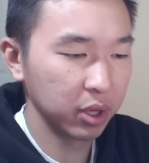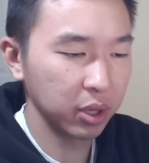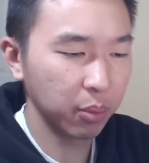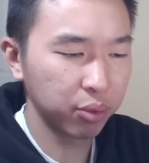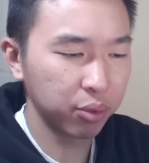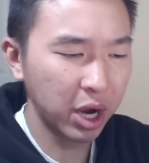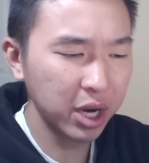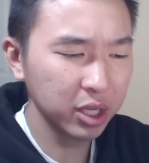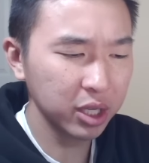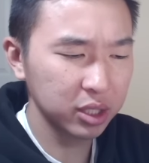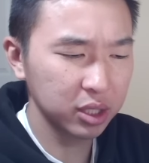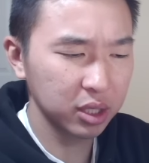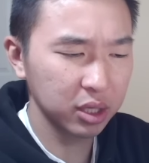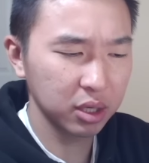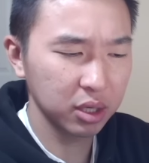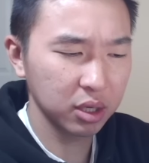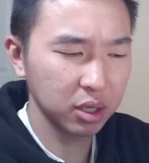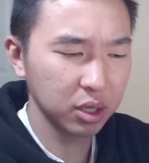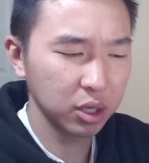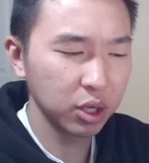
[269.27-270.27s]
The
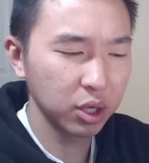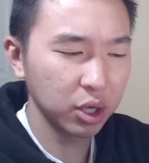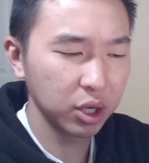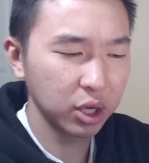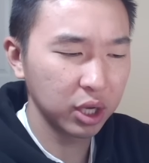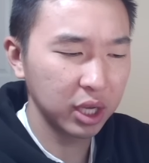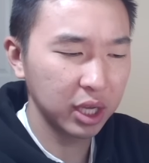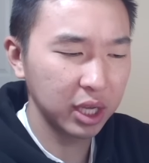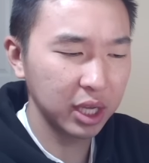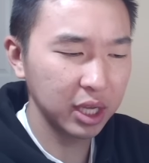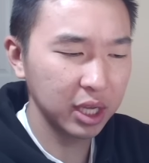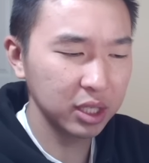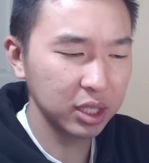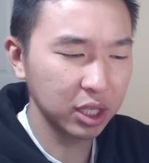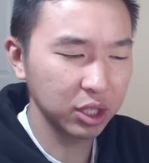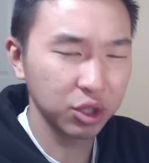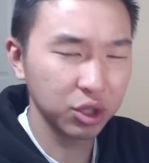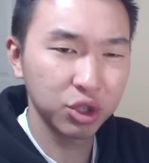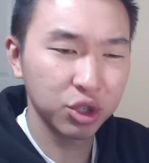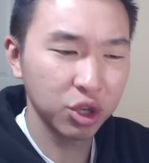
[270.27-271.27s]
product is
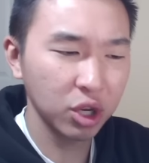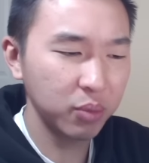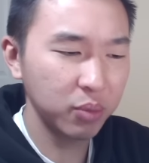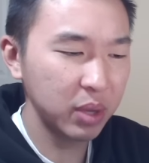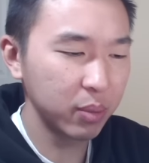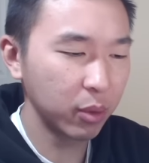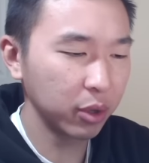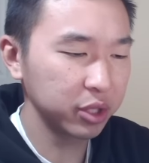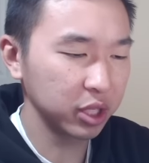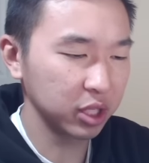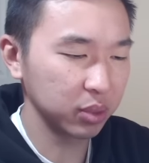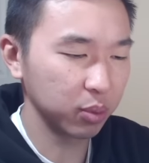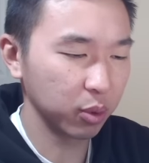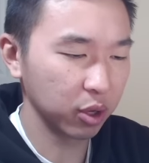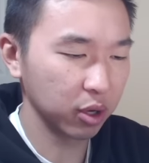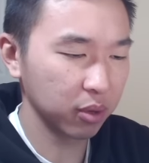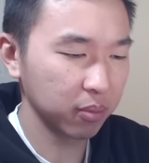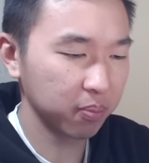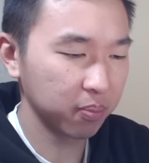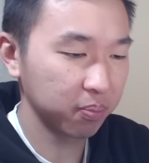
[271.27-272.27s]
and should be
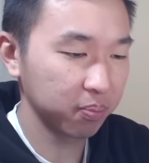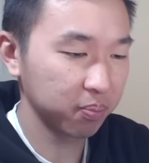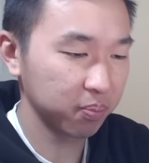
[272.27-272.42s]
multi-sport.